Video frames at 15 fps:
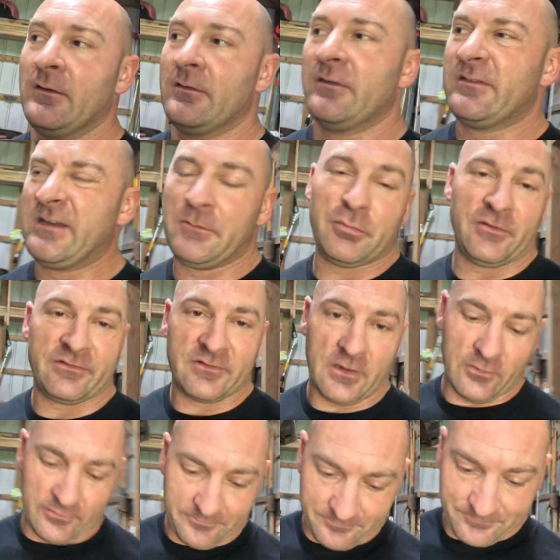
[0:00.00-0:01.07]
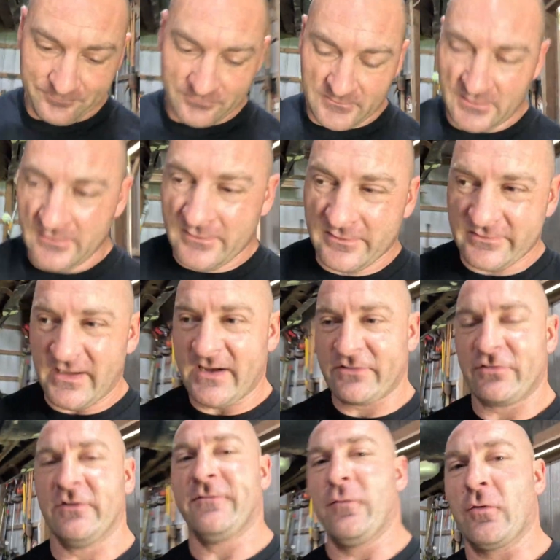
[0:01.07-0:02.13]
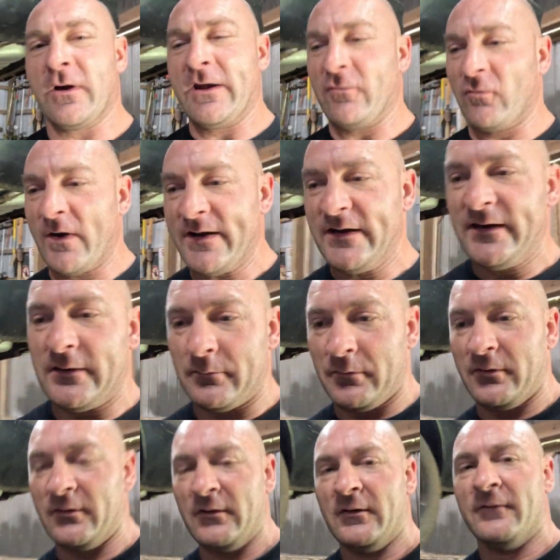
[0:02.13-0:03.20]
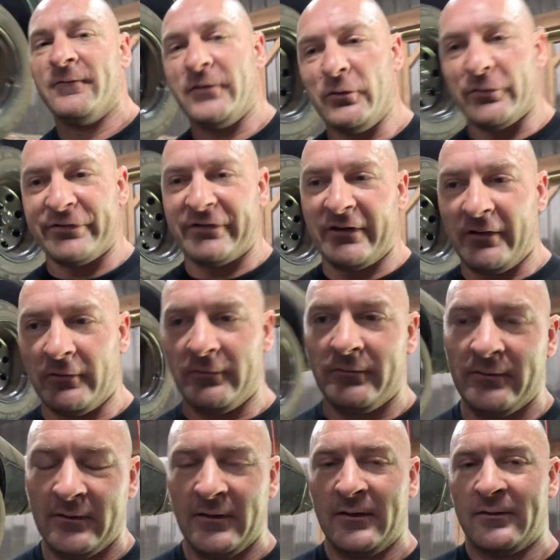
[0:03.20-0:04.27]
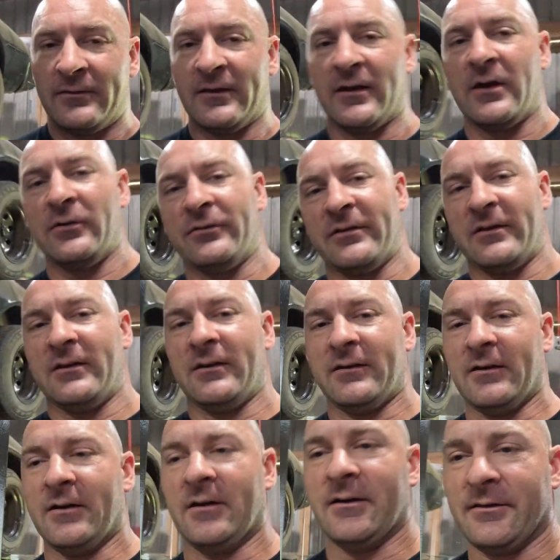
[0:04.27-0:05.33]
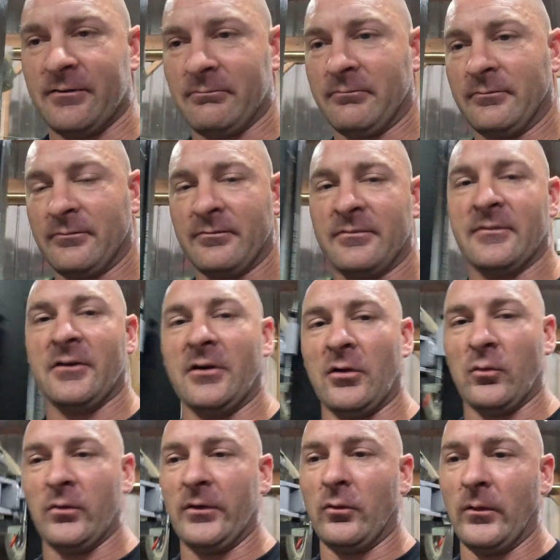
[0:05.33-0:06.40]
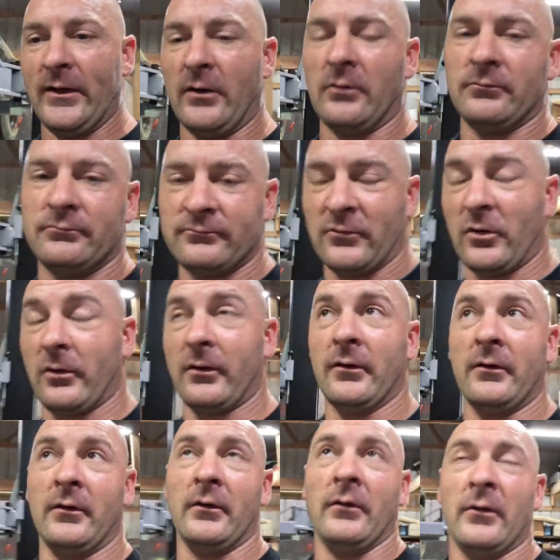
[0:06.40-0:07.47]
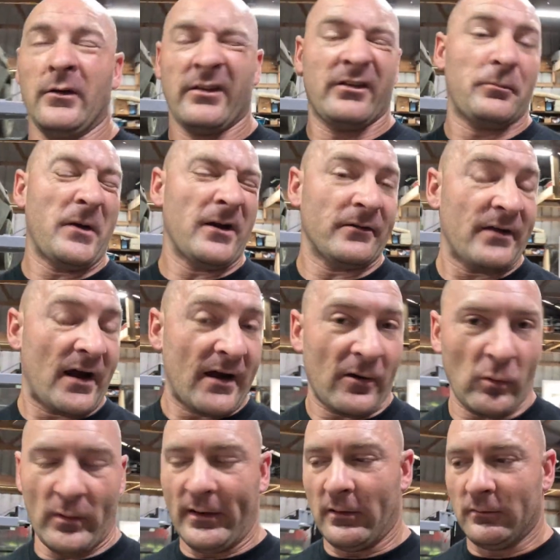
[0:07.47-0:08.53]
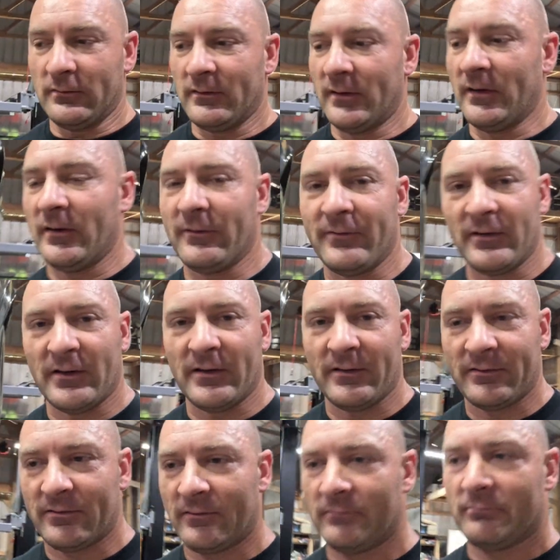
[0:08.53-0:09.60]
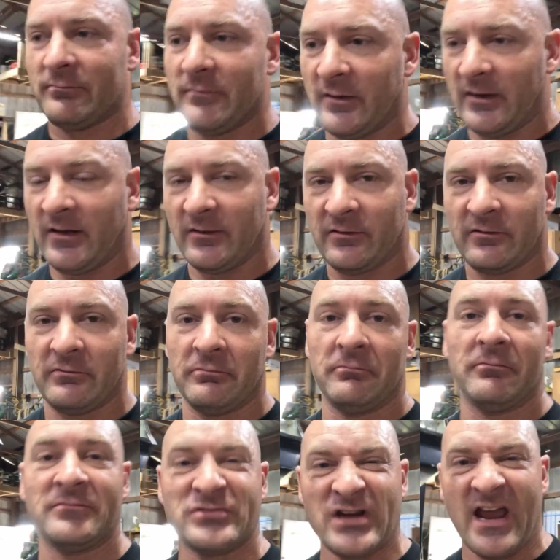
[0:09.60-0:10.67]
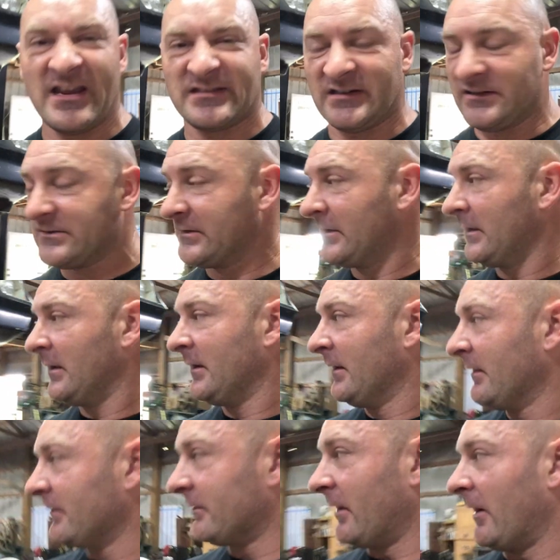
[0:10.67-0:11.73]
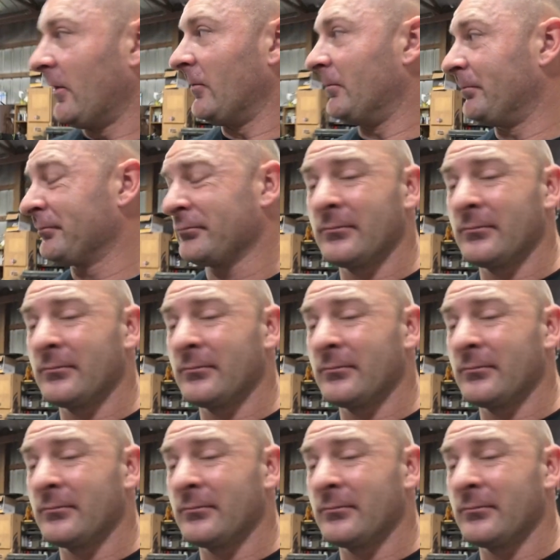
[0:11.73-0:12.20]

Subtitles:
this template's going is actually for a Radium fuel cell that goes in the wheel well or spare tire well of the S chassis. So